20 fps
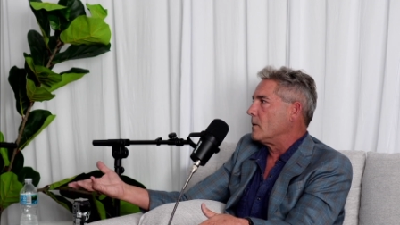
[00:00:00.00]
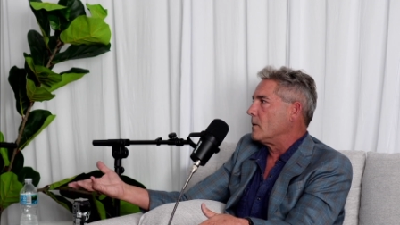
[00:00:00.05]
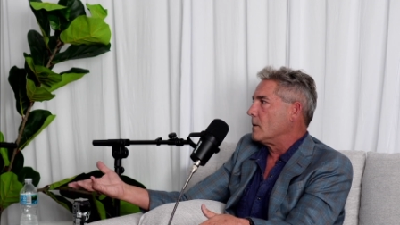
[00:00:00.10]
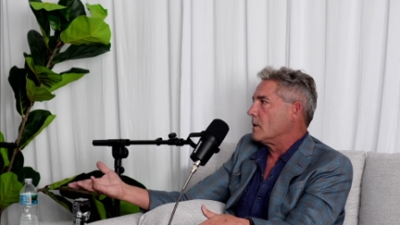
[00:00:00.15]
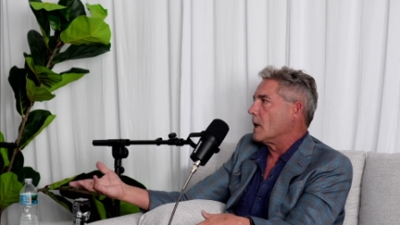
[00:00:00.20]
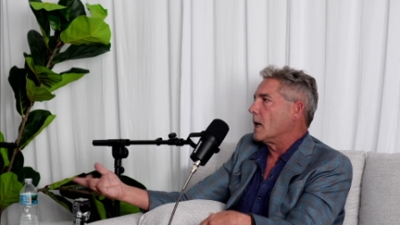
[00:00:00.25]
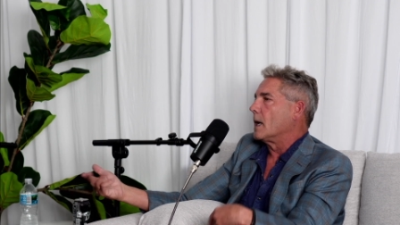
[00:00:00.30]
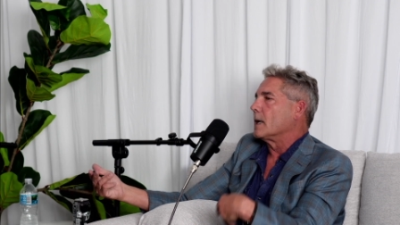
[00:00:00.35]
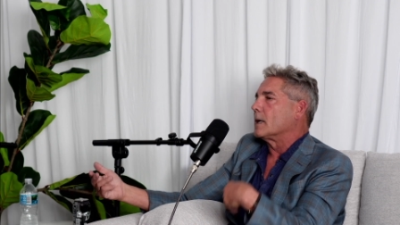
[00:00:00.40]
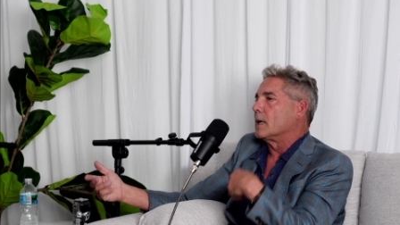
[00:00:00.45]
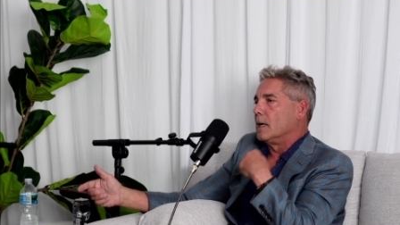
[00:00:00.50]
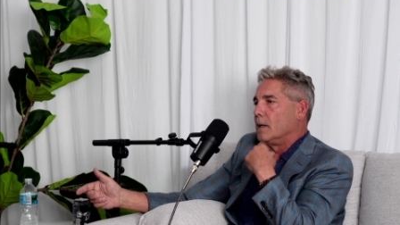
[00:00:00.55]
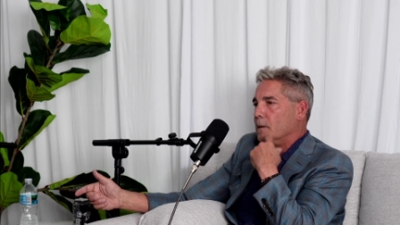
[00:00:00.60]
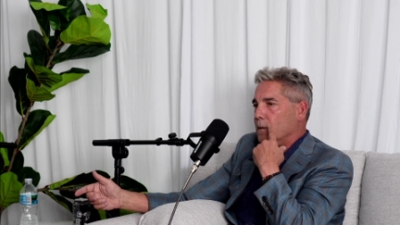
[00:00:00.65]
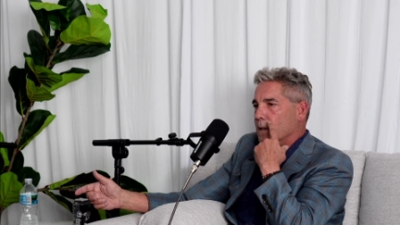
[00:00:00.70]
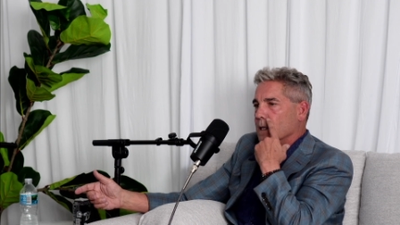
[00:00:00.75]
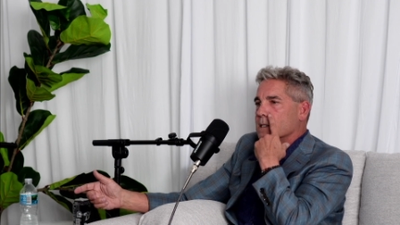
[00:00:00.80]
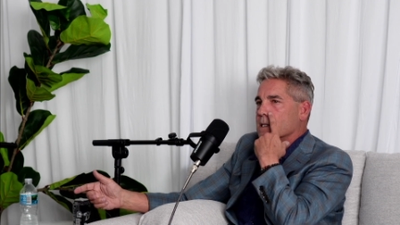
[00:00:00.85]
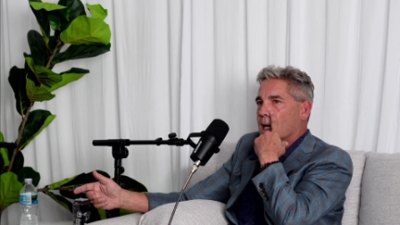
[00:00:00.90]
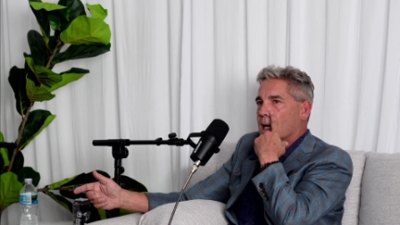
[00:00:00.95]
Like in
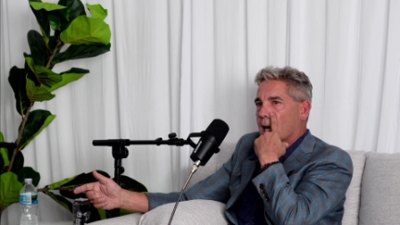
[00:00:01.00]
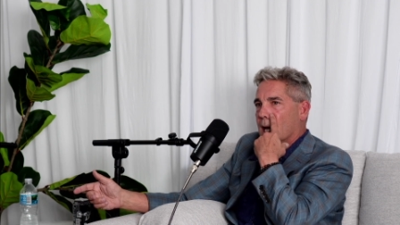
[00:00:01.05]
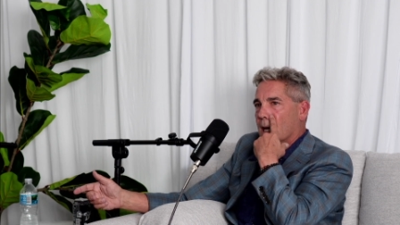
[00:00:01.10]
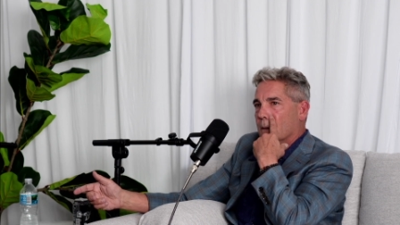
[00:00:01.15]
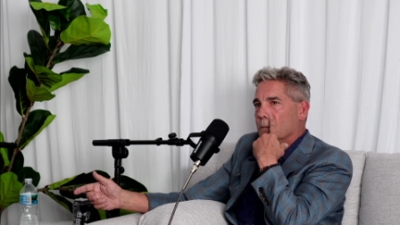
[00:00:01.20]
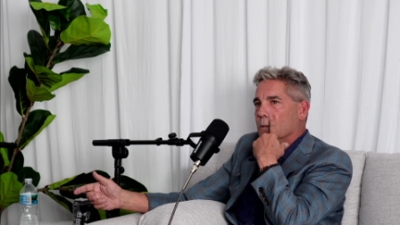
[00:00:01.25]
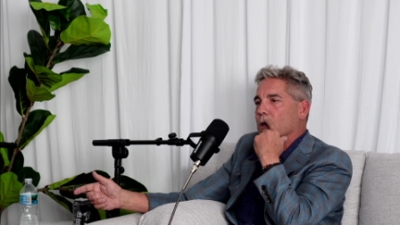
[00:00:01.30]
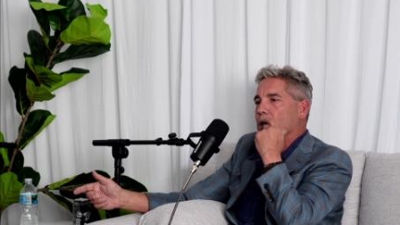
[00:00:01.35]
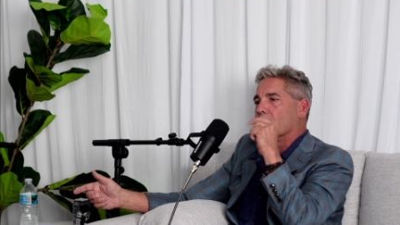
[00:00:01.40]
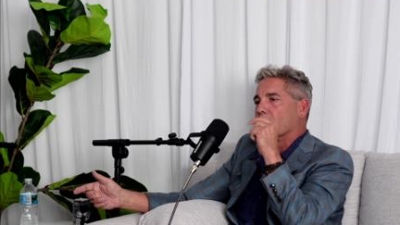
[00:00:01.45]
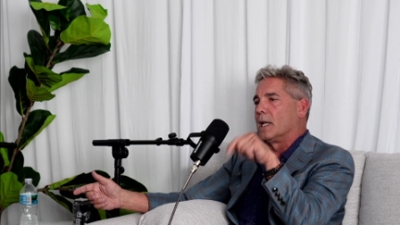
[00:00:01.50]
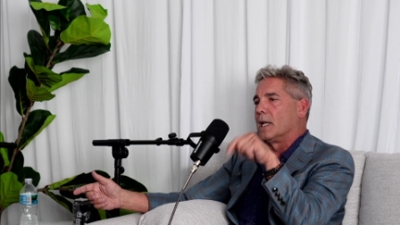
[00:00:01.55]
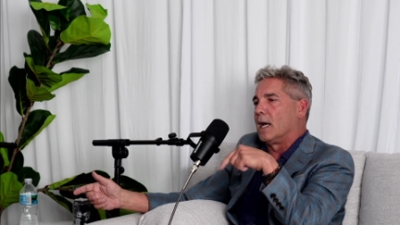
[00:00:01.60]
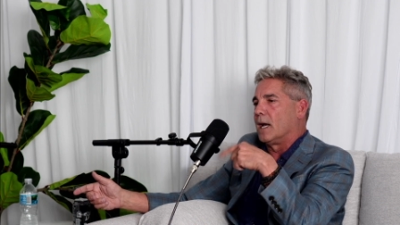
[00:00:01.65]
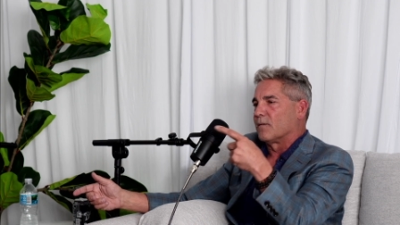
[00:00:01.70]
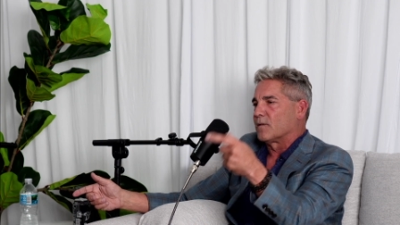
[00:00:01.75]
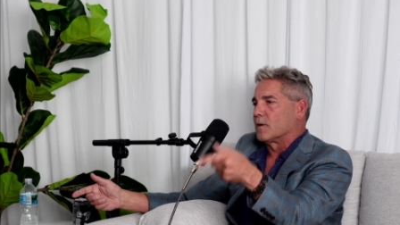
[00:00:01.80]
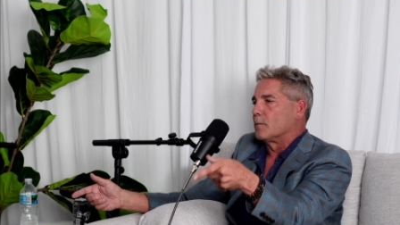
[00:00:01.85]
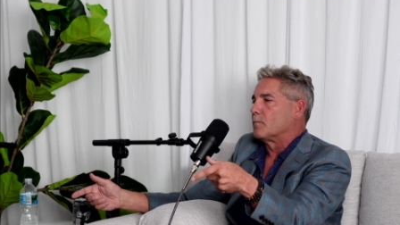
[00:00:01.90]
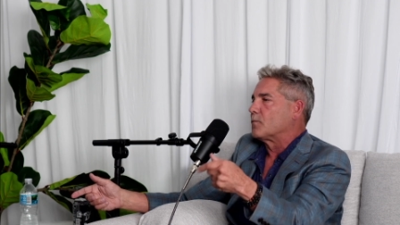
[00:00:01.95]
this game, you're going to
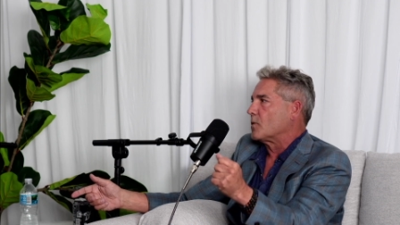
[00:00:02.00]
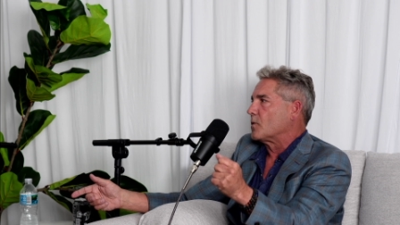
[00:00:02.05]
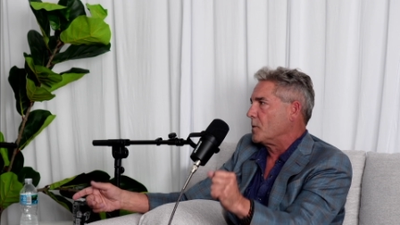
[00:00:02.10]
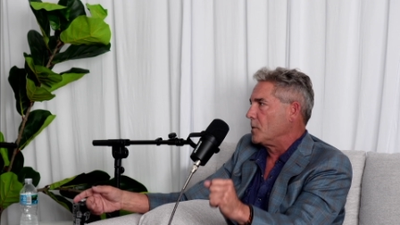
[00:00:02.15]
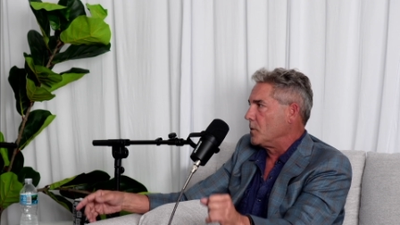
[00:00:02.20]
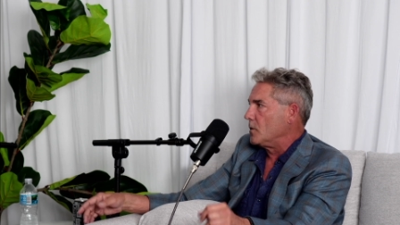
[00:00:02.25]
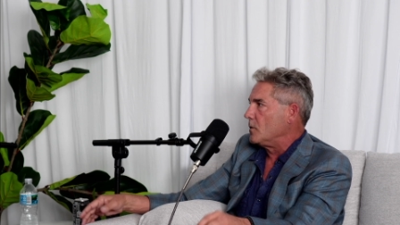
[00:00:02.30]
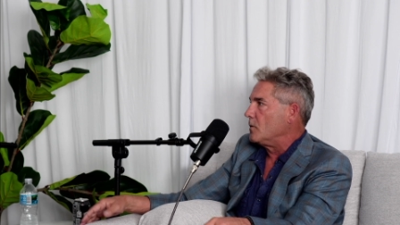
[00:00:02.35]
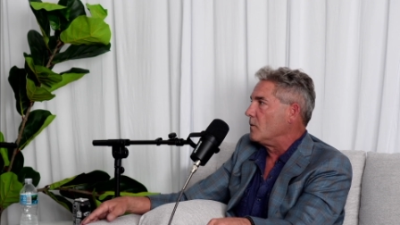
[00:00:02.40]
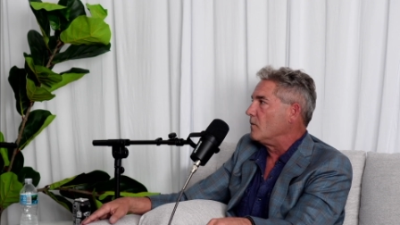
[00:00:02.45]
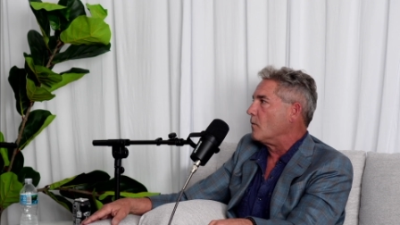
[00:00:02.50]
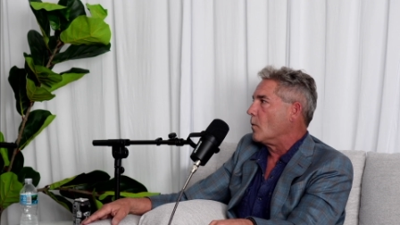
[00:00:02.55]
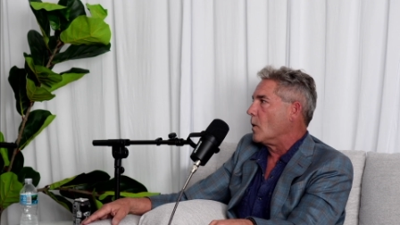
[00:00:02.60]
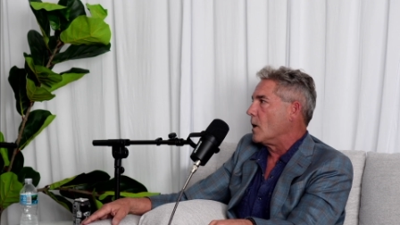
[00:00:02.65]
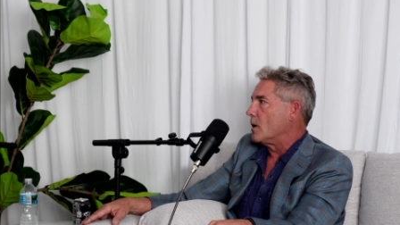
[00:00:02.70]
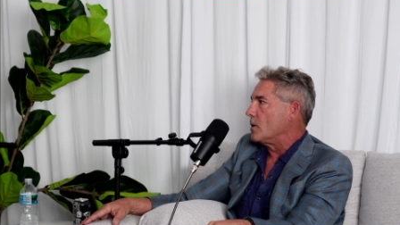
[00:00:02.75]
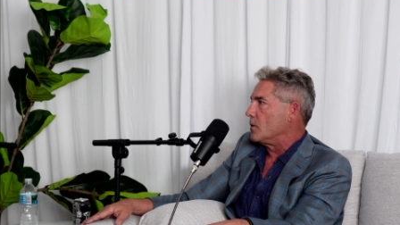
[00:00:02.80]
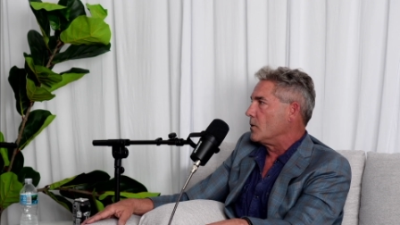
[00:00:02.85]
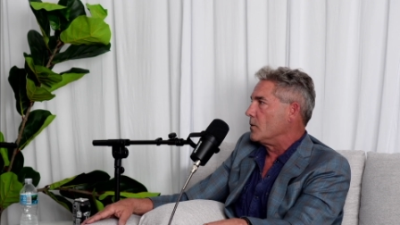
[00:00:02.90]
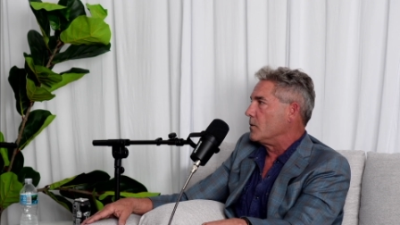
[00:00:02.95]
have to prove what
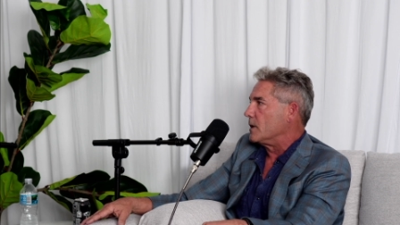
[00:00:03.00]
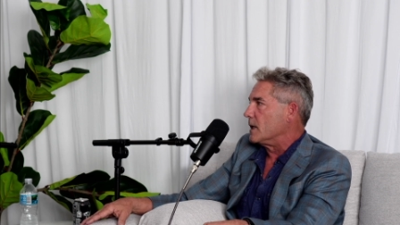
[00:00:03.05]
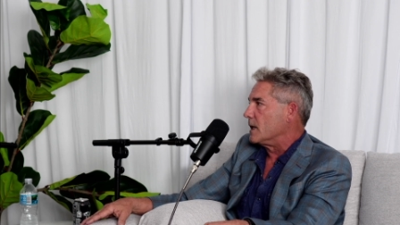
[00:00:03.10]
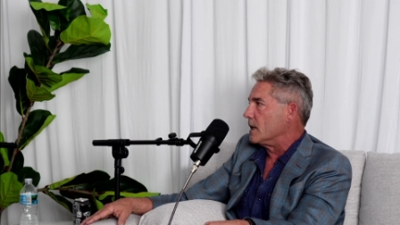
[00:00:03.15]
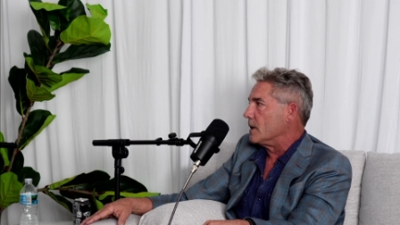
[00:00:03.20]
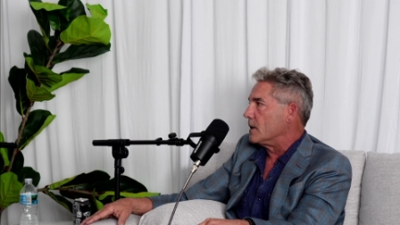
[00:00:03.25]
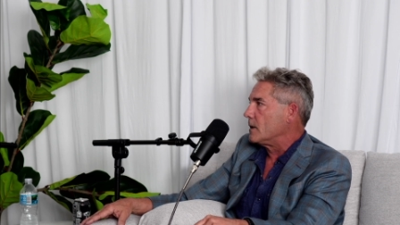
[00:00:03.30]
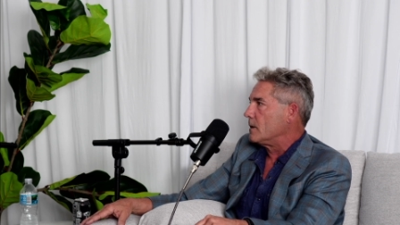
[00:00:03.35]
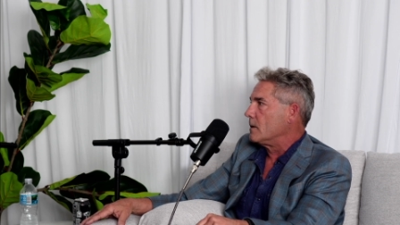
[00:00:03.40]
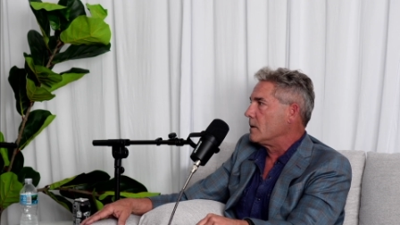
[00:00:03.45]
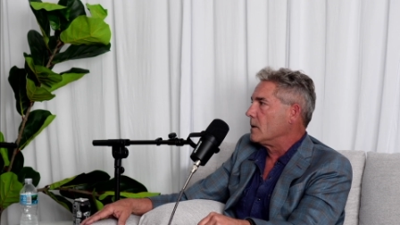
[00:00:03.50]
you did.